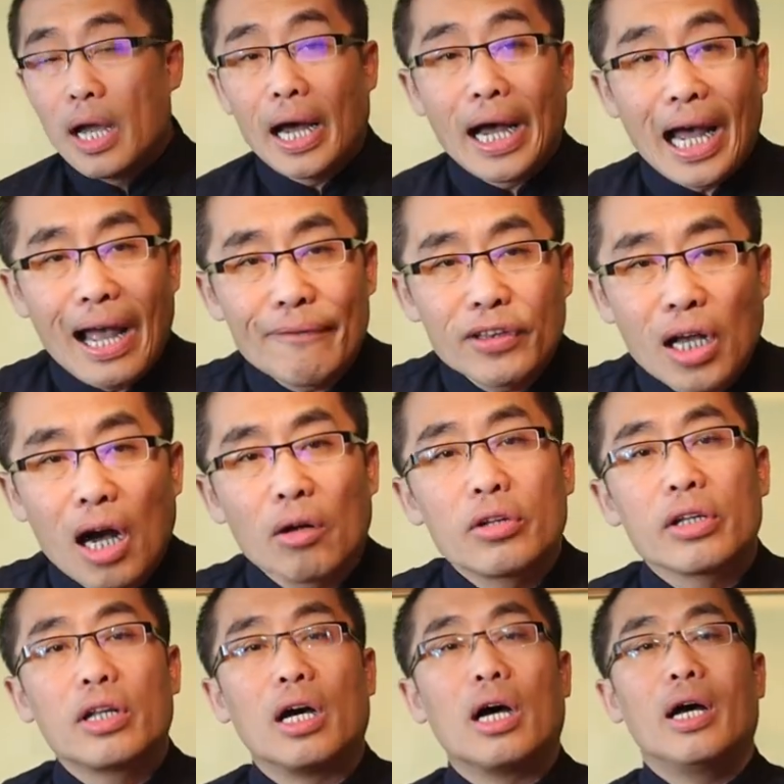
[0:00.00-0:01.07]
I have taught
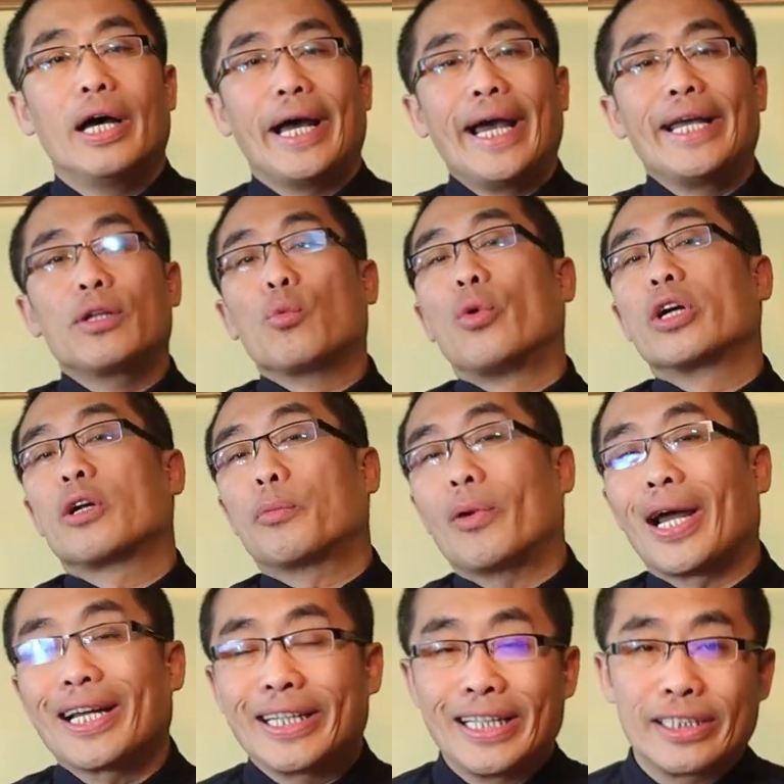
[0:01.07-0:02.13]
the eight-word
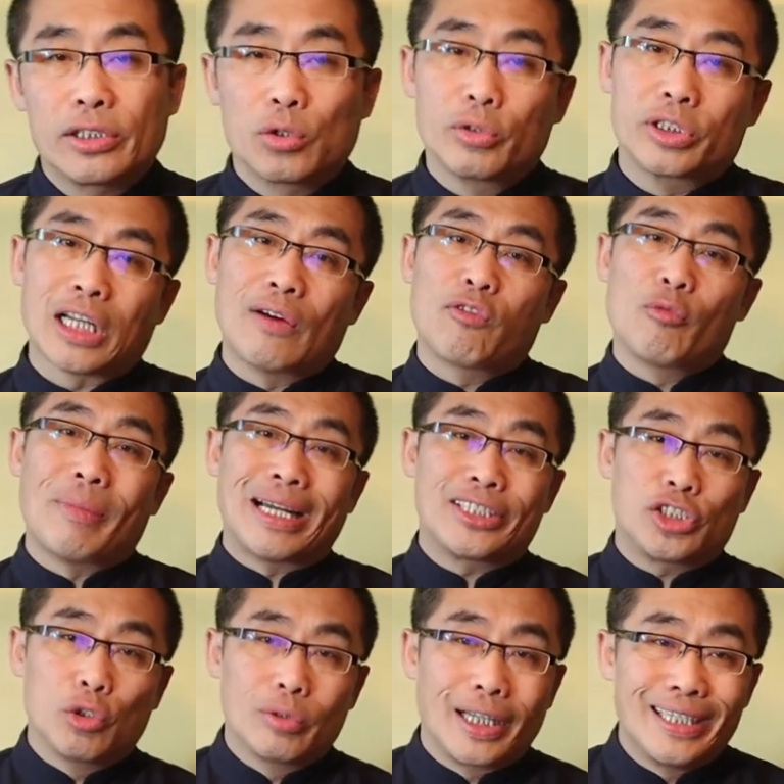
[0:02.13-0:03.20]
practice to some of my
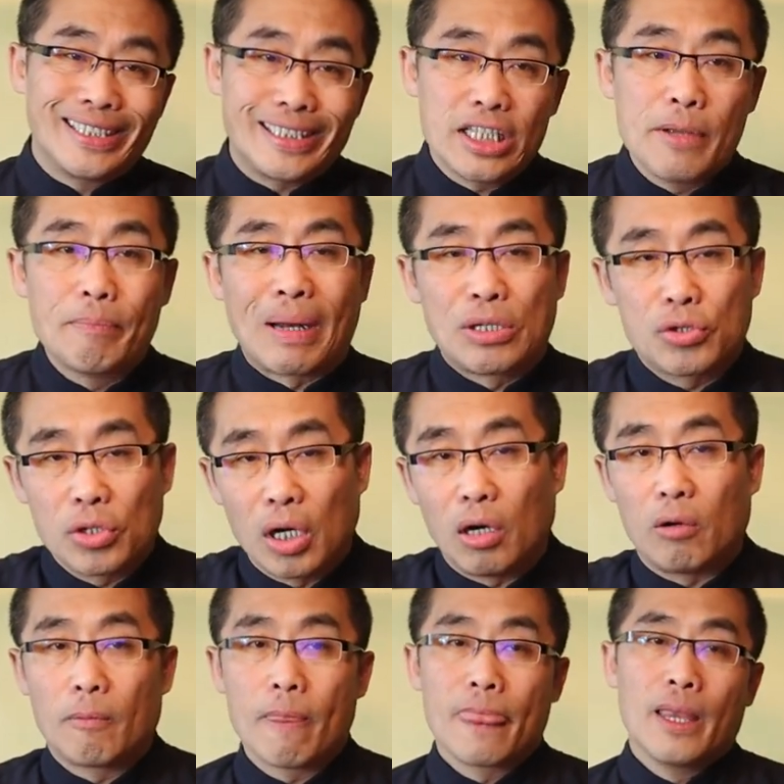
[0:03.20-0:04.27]
students in
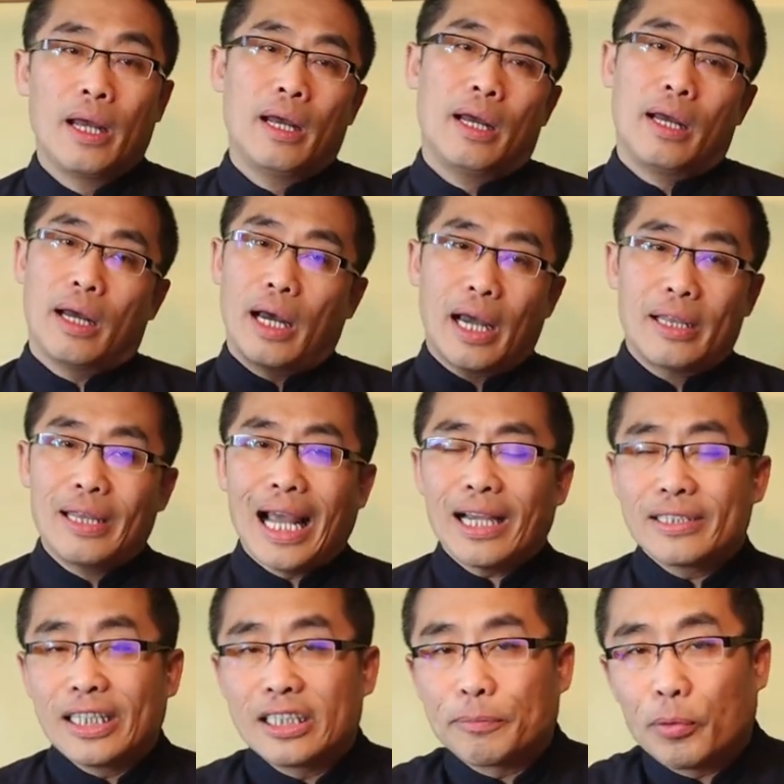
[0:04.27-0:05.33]
Montreal. I
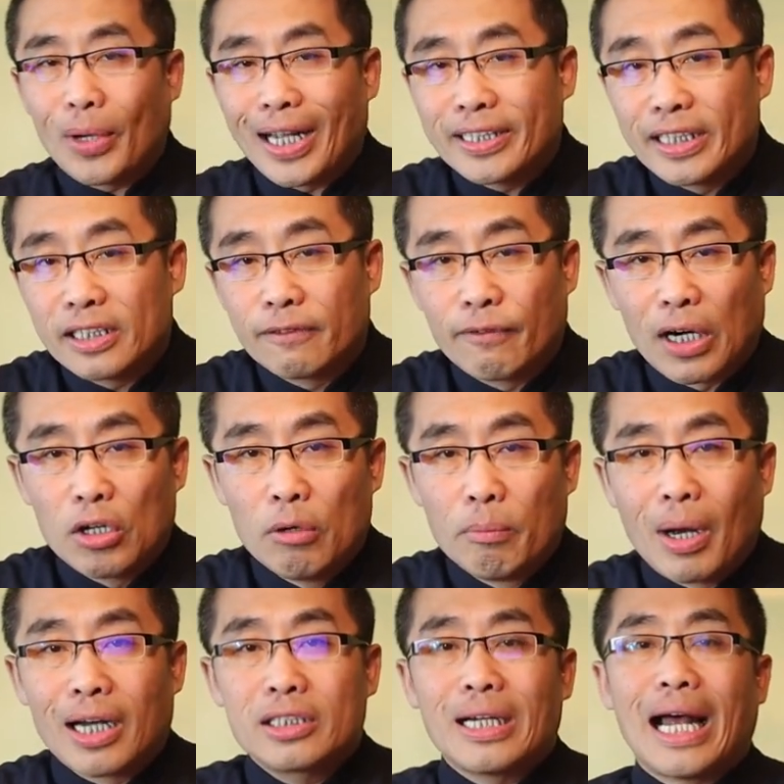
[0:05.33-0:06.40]
like this practice very
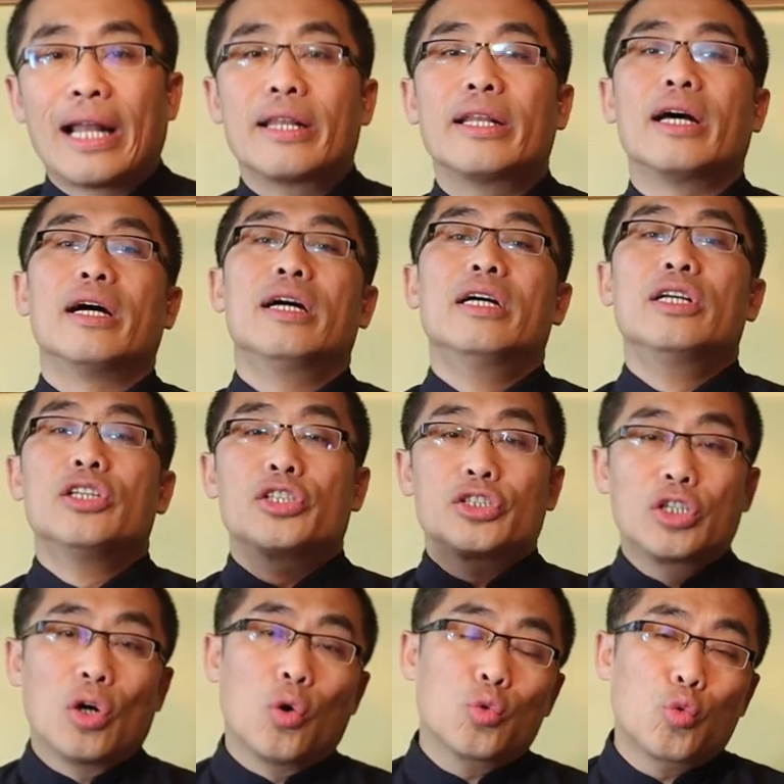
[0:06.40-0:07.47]
much and
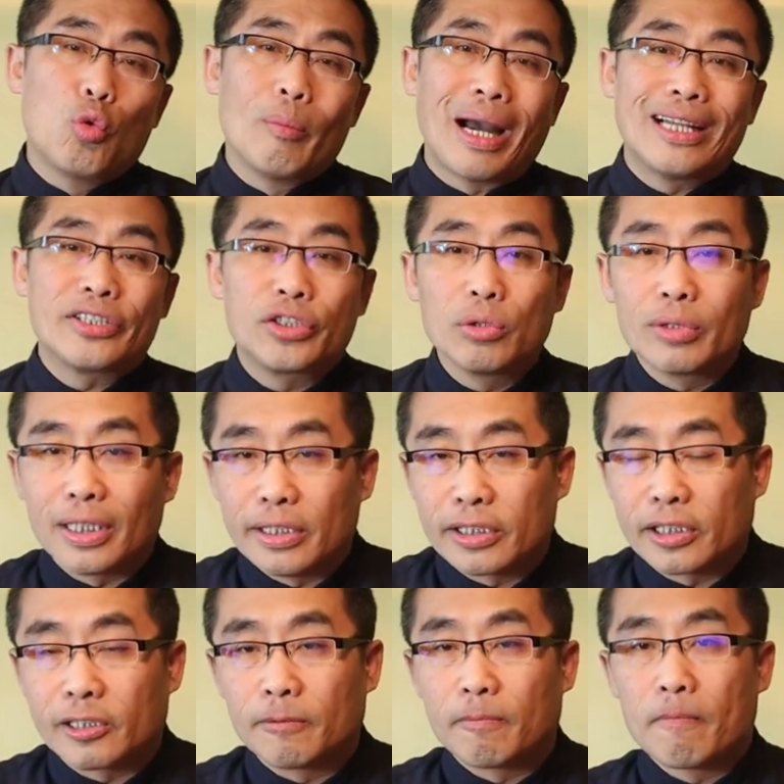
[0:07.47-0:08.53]
so do my
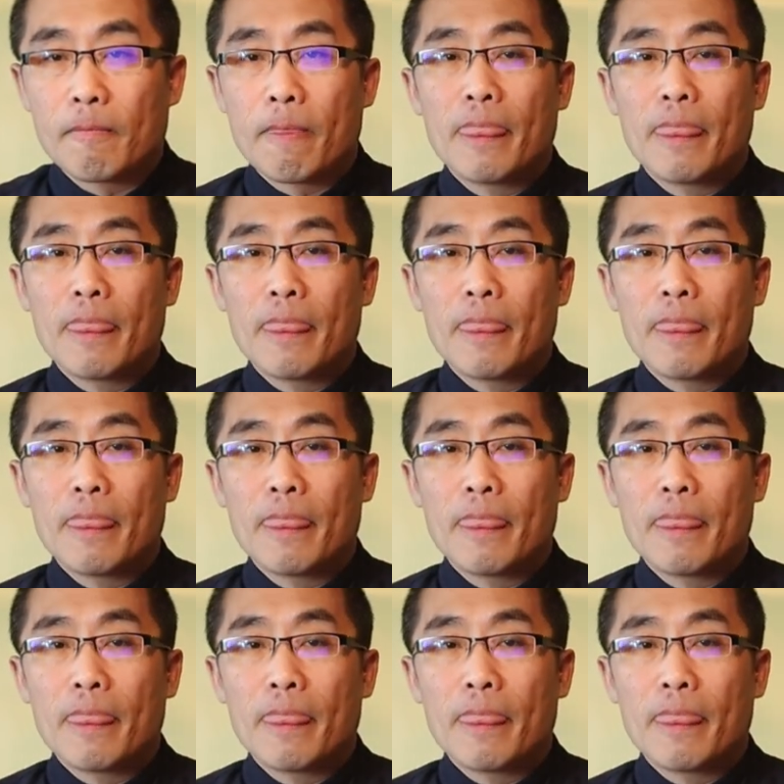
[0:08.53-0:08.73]
students.